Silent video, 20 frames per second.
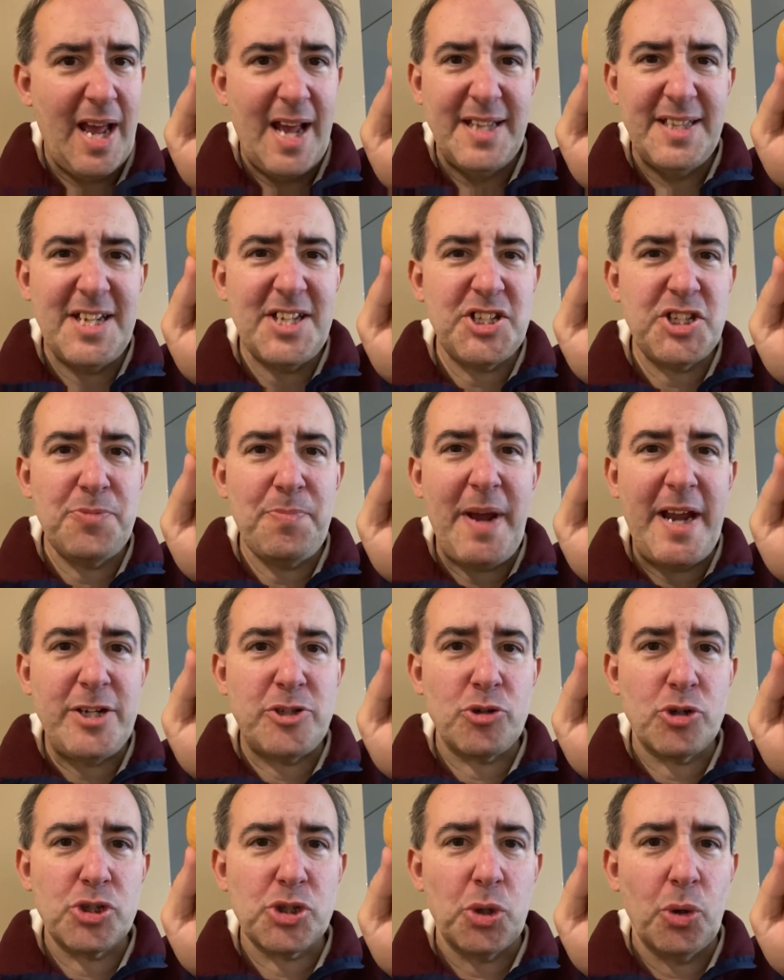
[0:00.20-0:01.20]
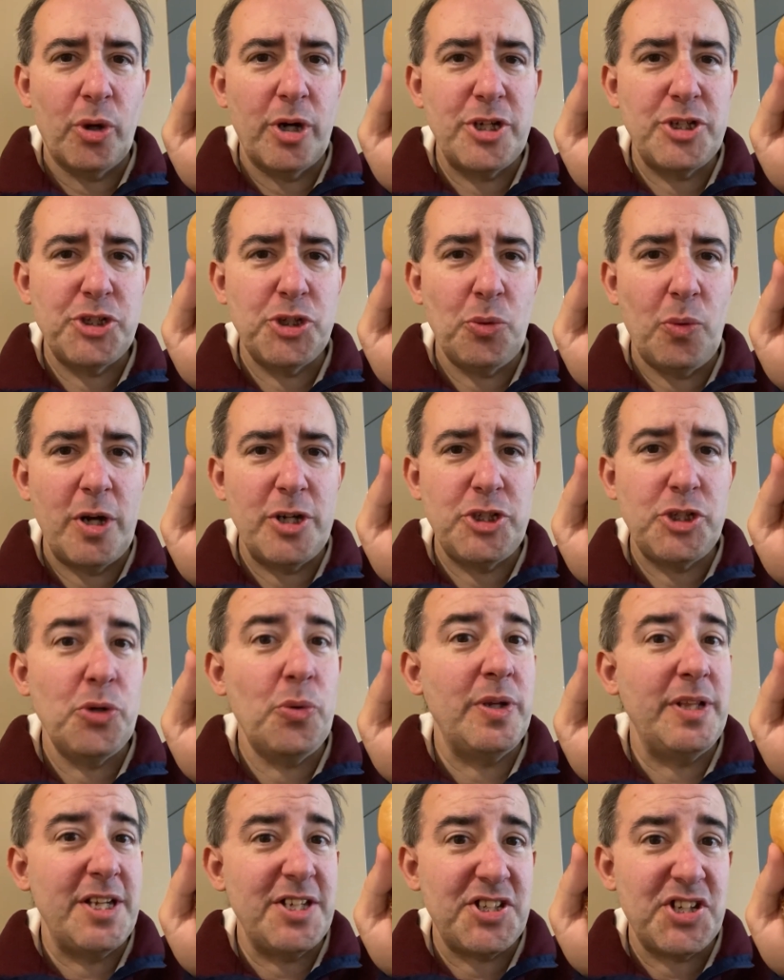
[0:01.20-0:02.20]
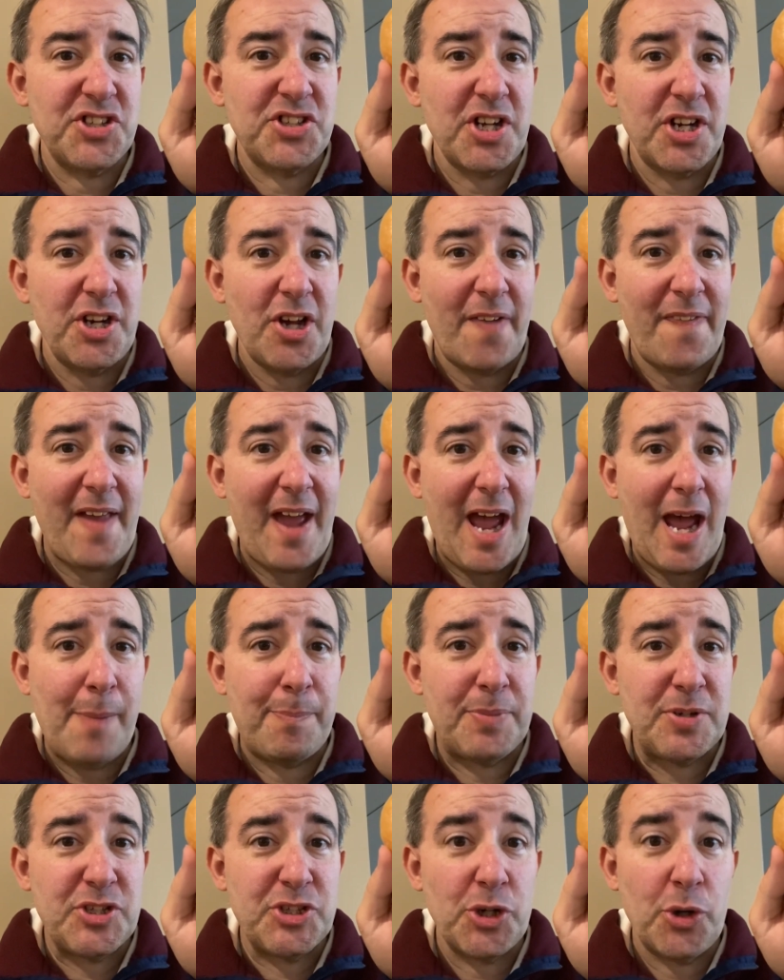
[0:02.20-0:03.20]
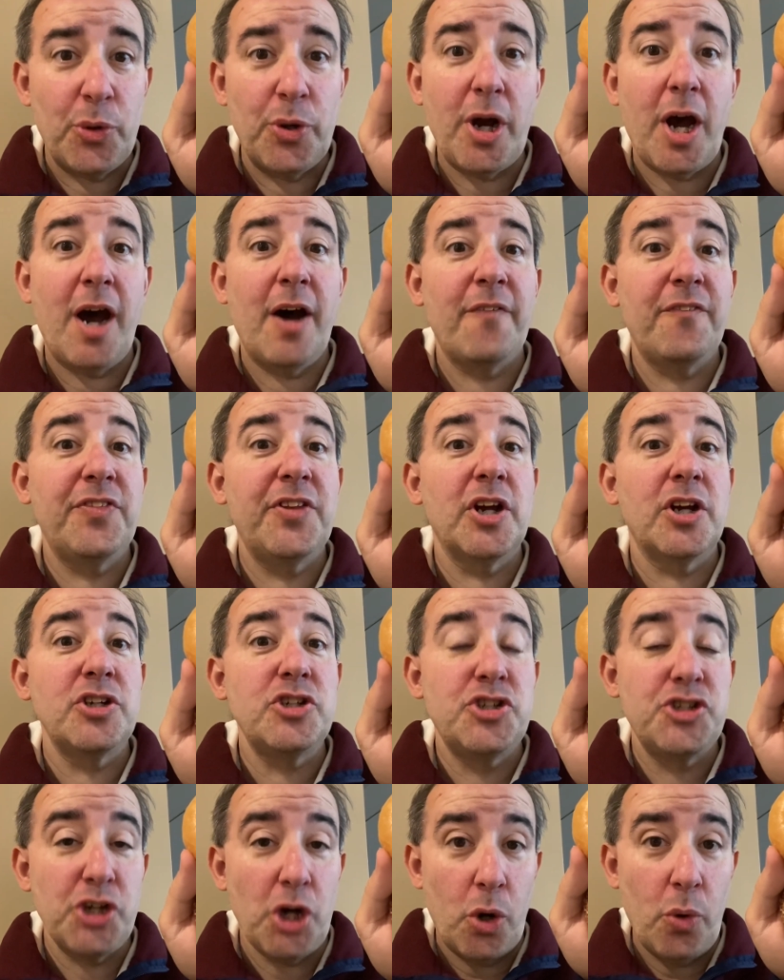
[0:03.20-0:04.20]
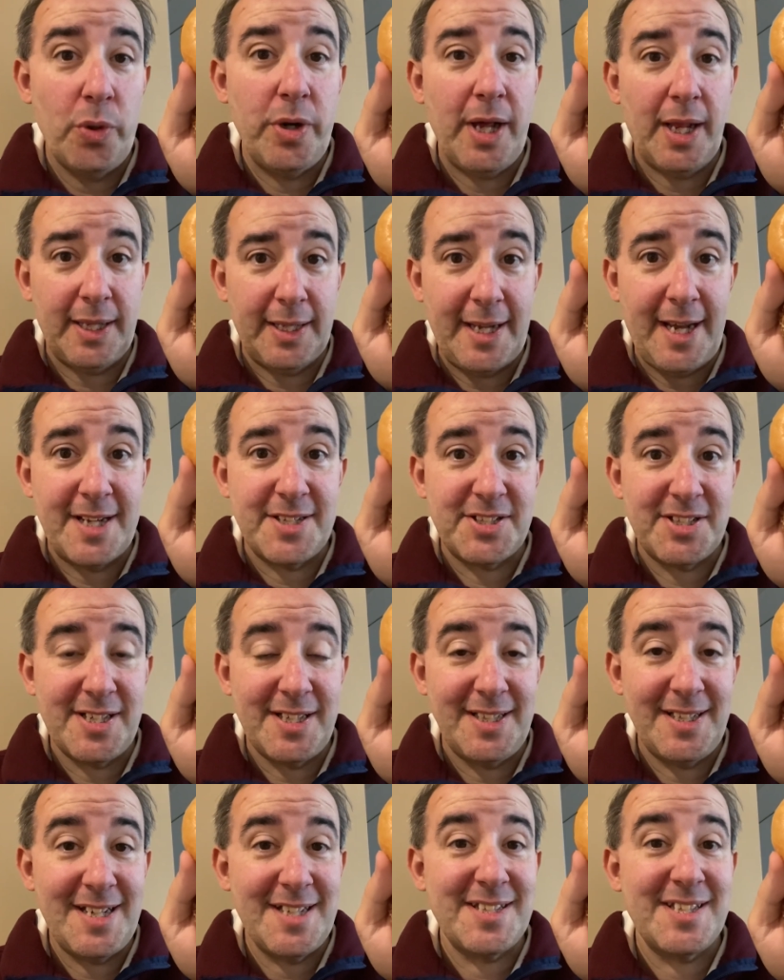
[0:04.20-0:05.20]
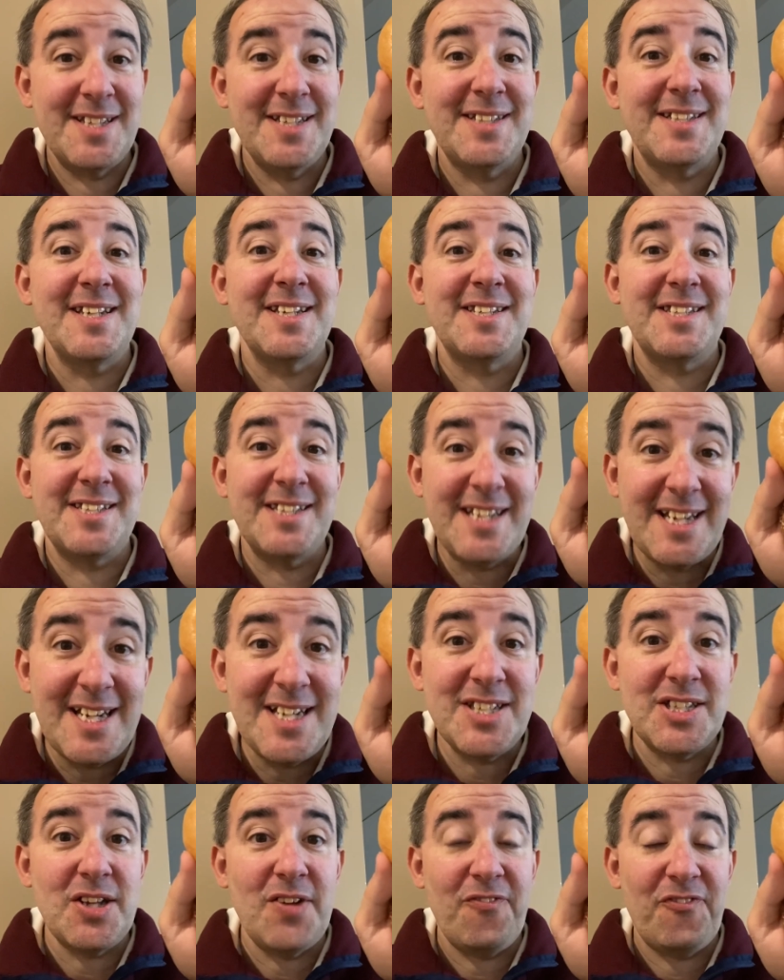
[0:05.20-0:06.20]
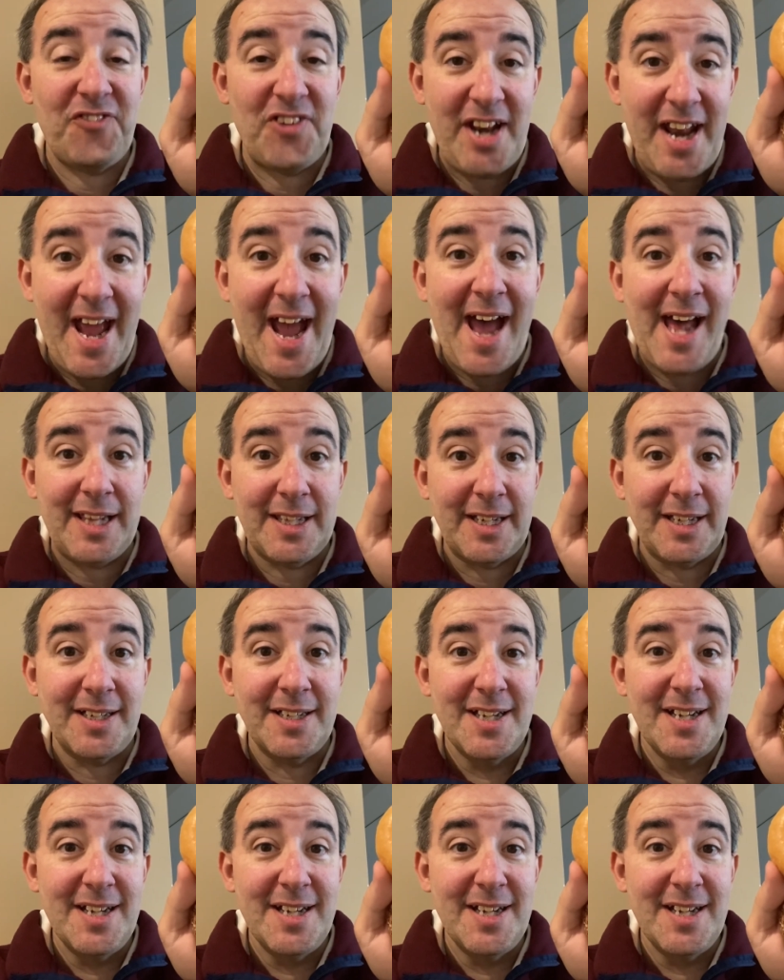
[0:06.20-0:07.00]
This is Matrix Lord 212, and this is another episode of The Donut Lesson. This is the season finale,